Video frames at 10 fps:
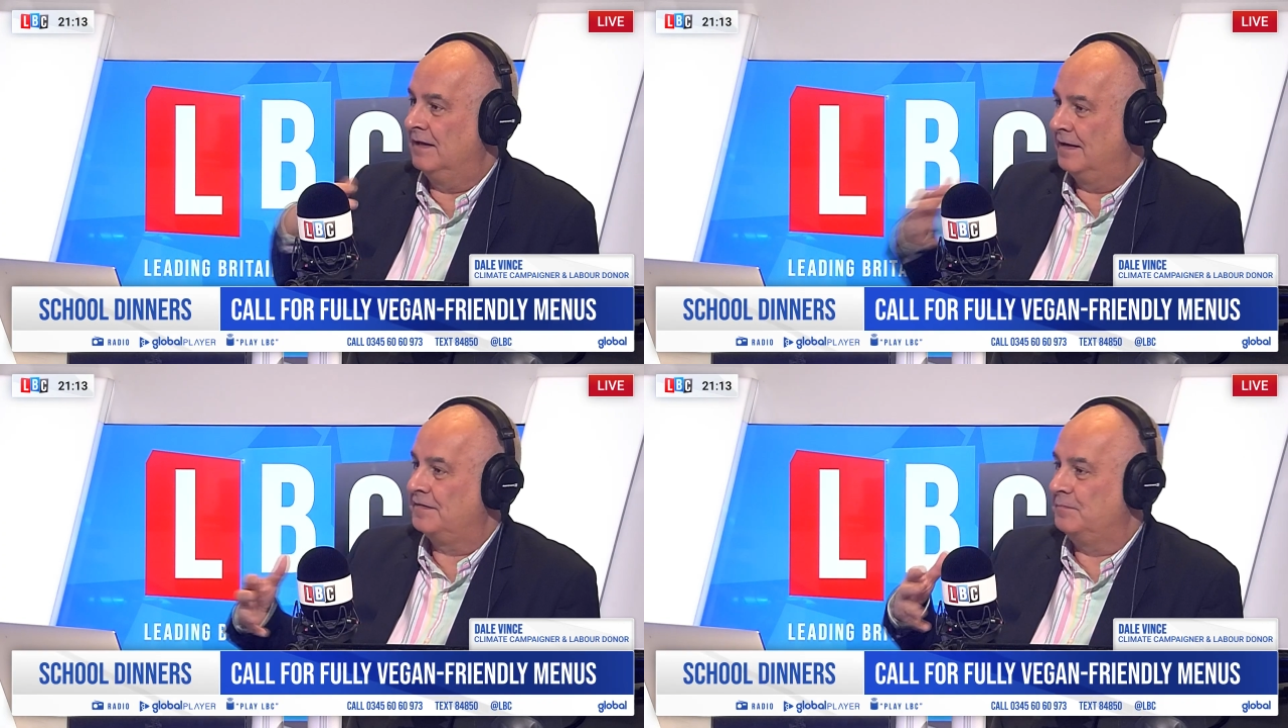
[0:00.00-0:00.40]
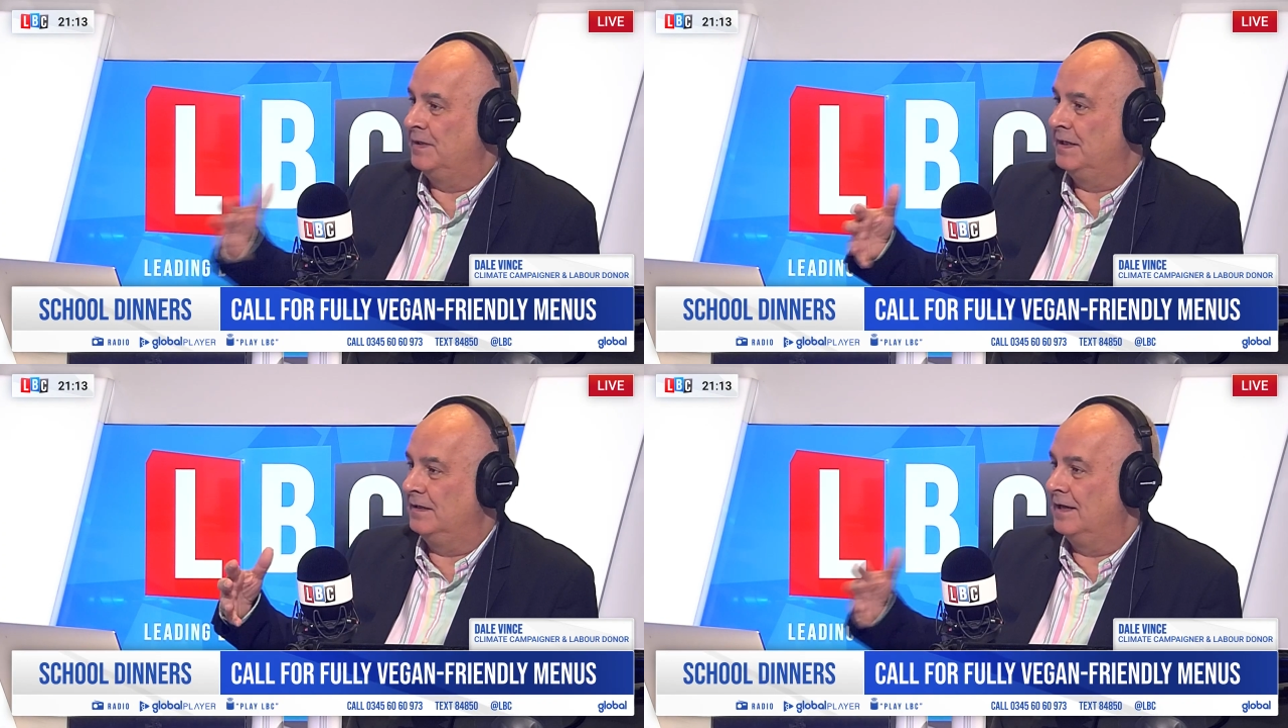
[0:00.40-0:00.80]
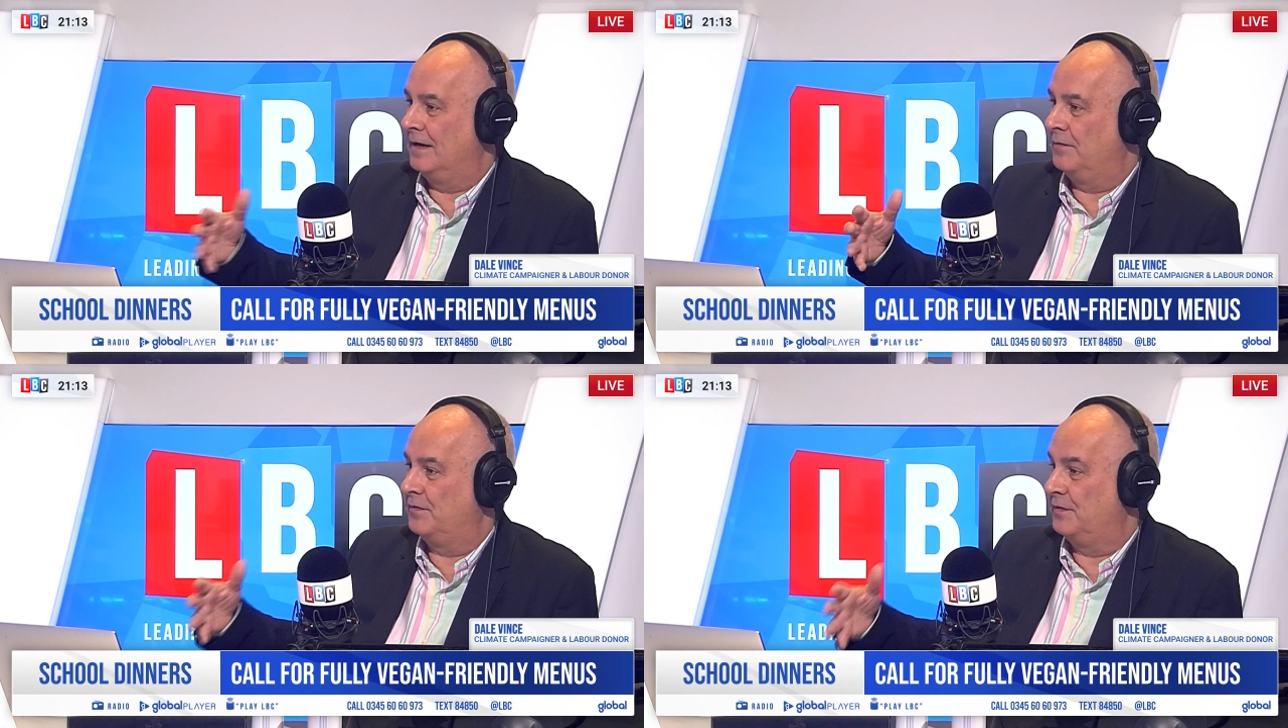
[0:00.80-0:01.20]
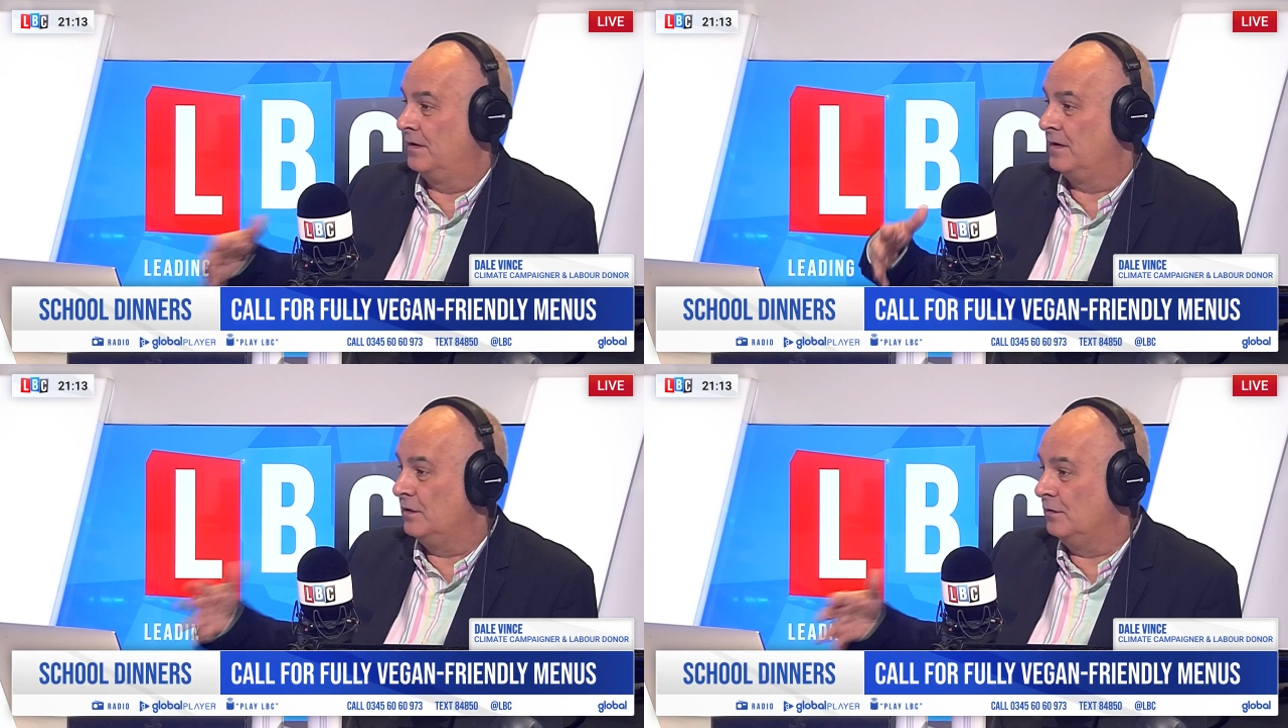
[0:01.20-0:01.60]
less meat now than
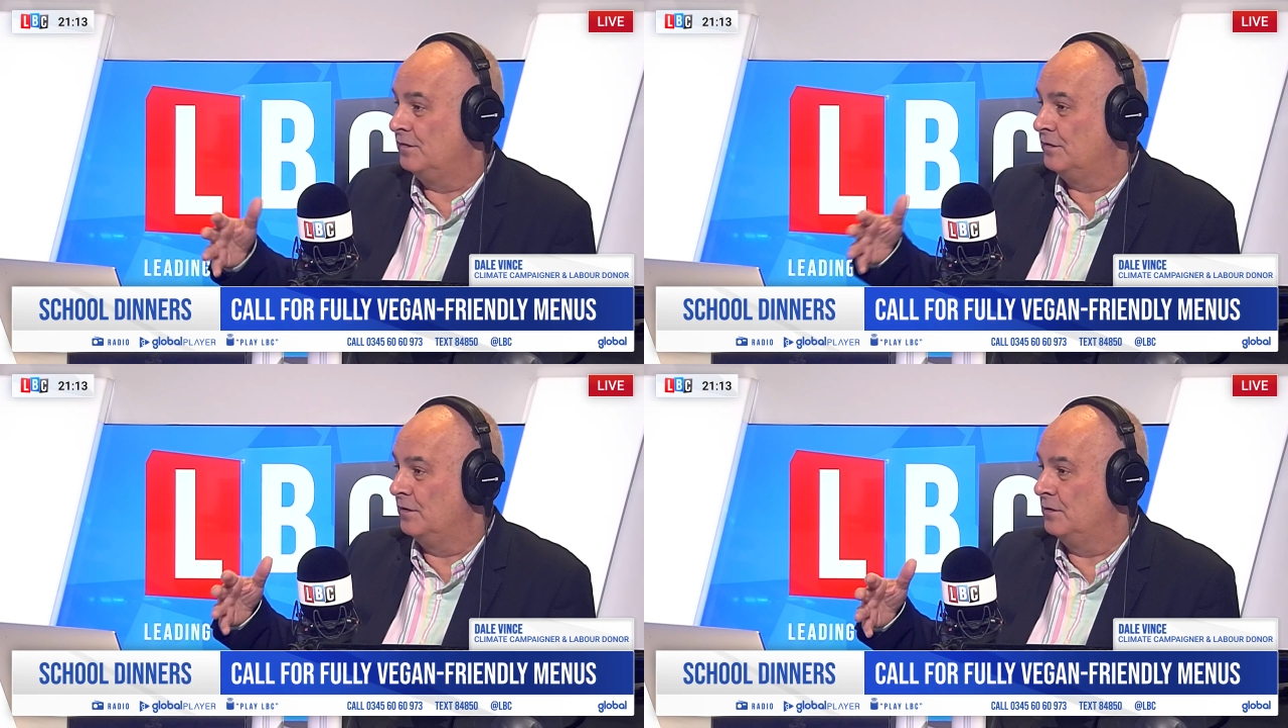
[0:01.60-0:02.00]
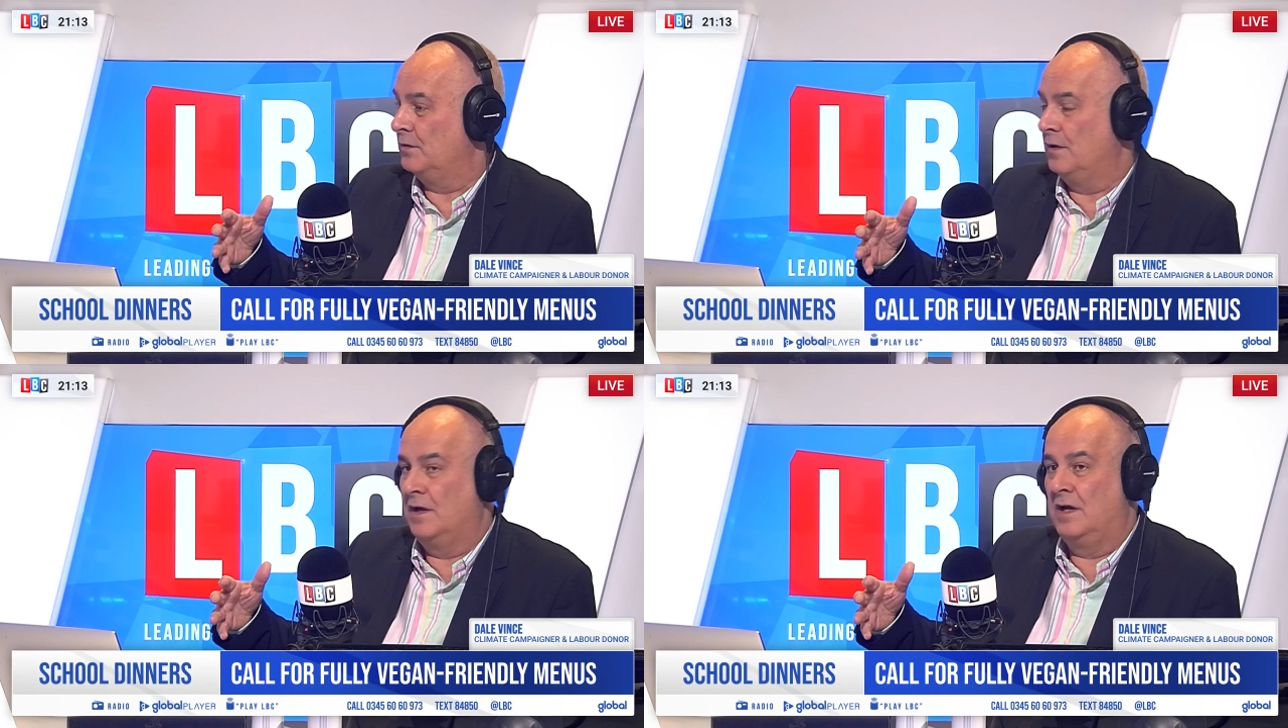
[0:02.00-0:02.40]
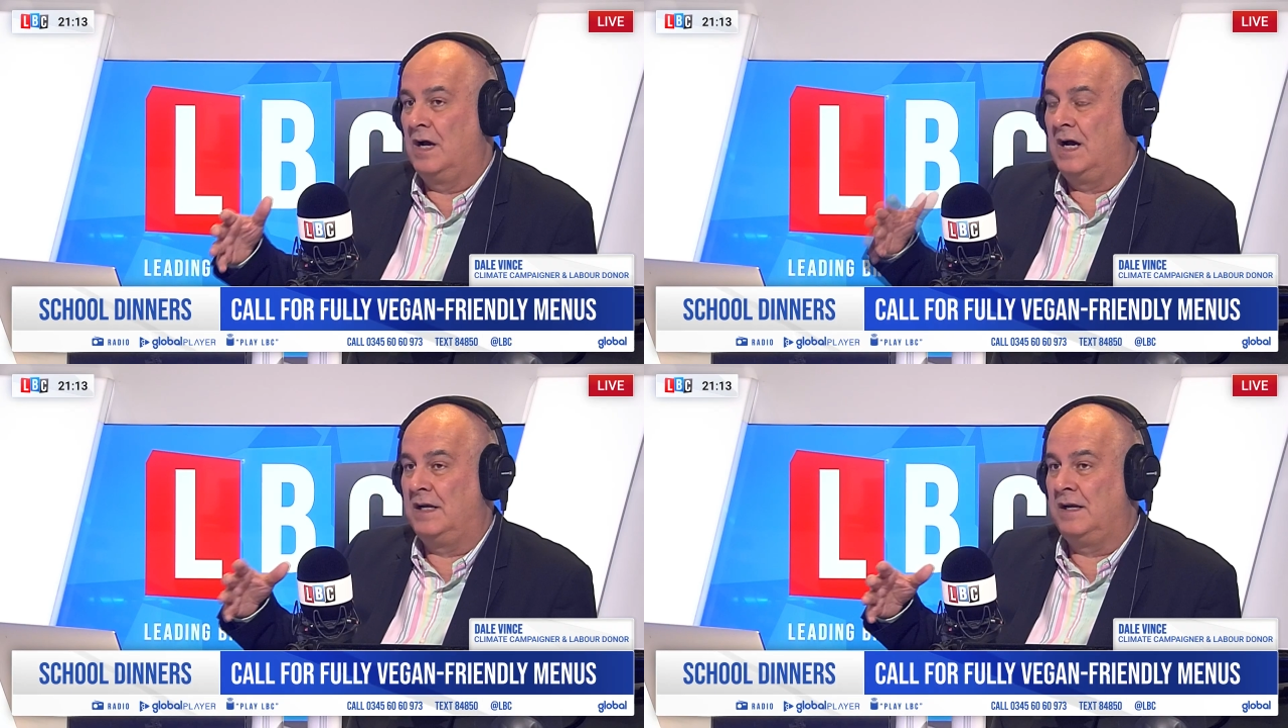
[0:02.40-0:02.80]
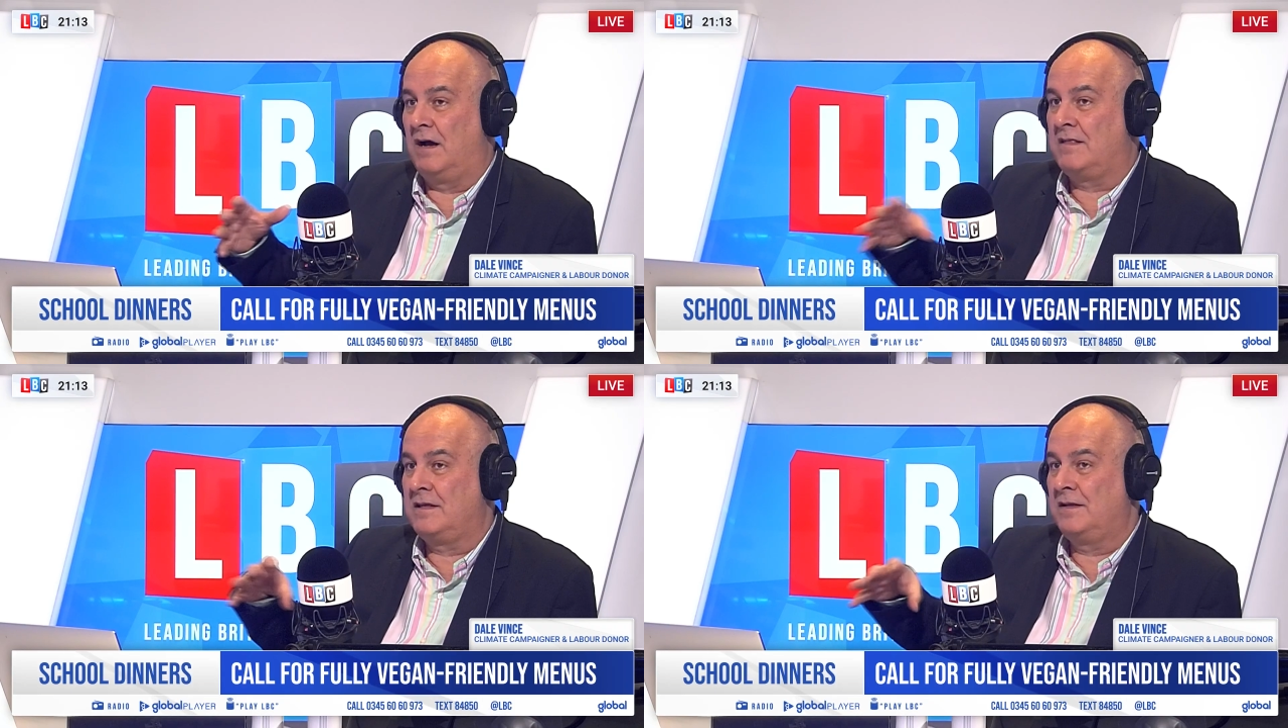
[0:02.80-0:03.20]
I used to, and
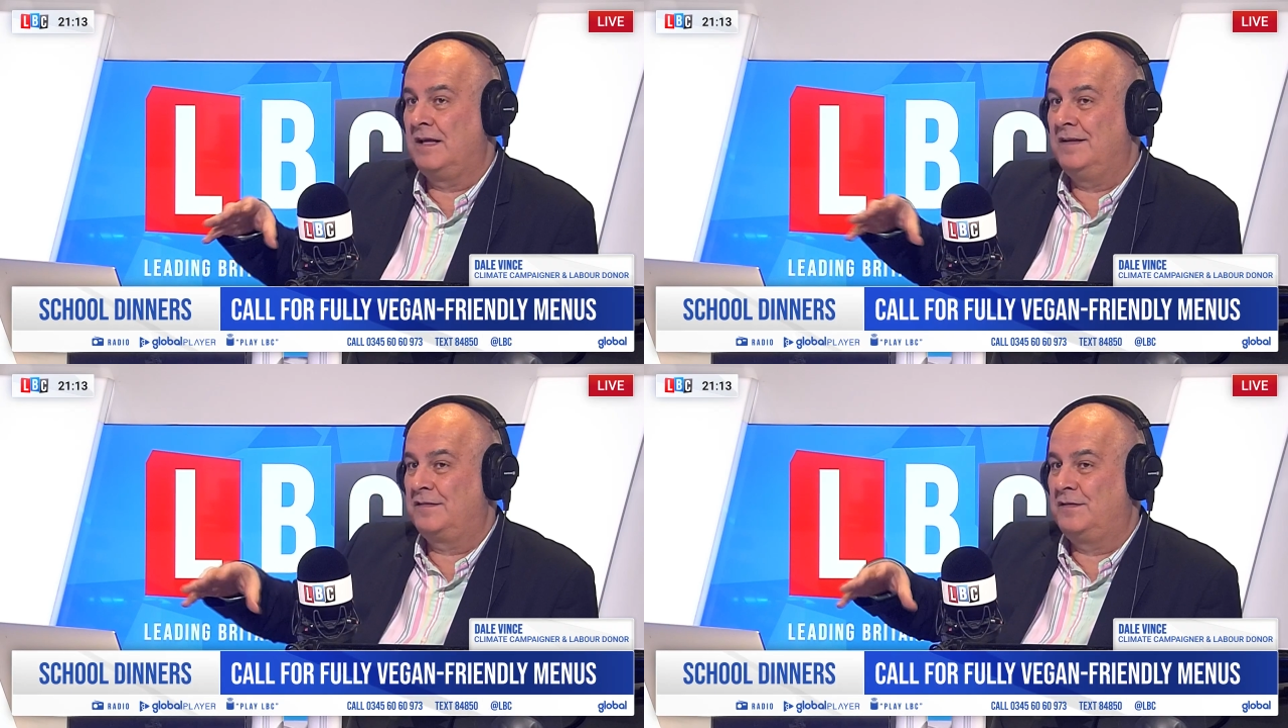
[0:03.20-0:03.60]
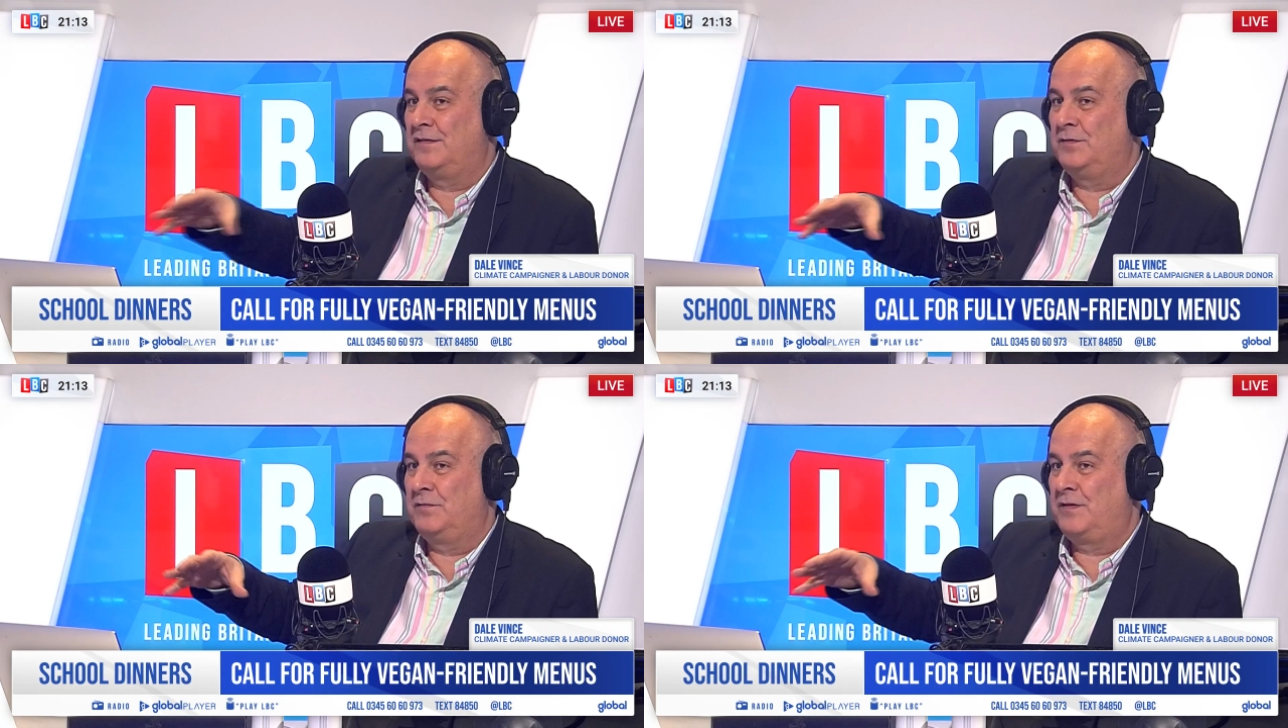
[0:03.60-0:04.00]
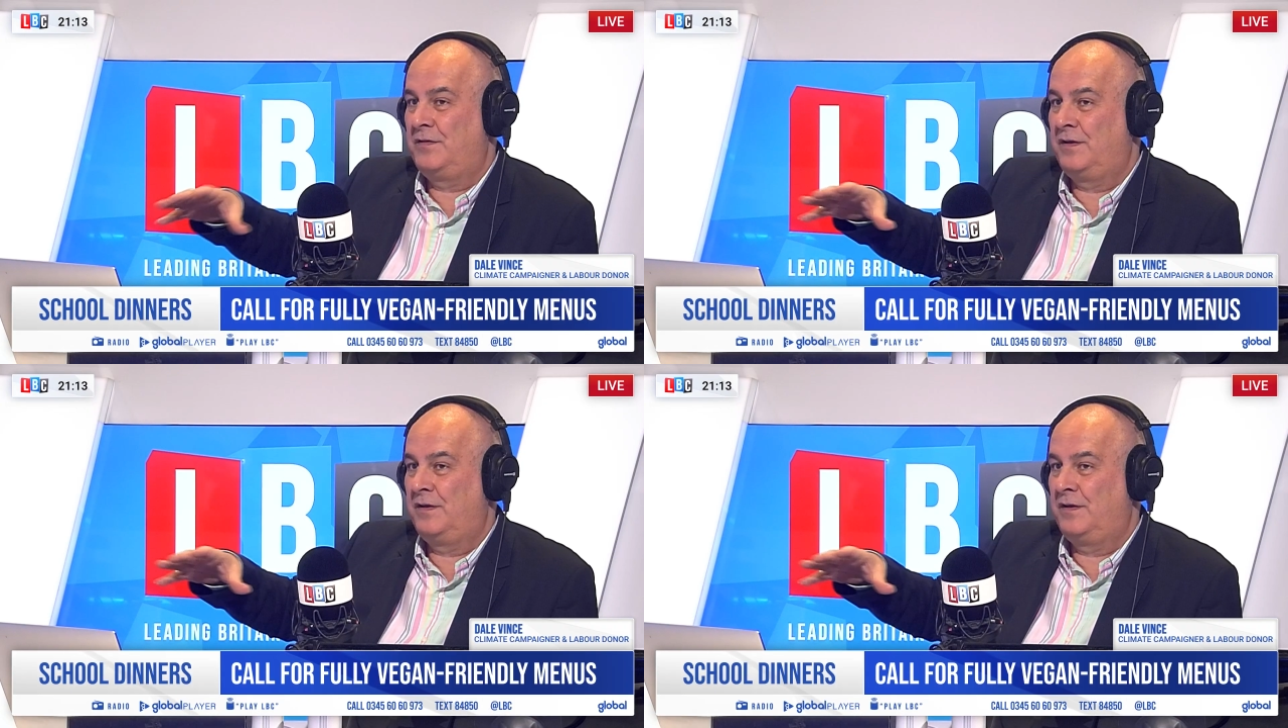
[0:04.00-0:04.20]
I think it's the sort of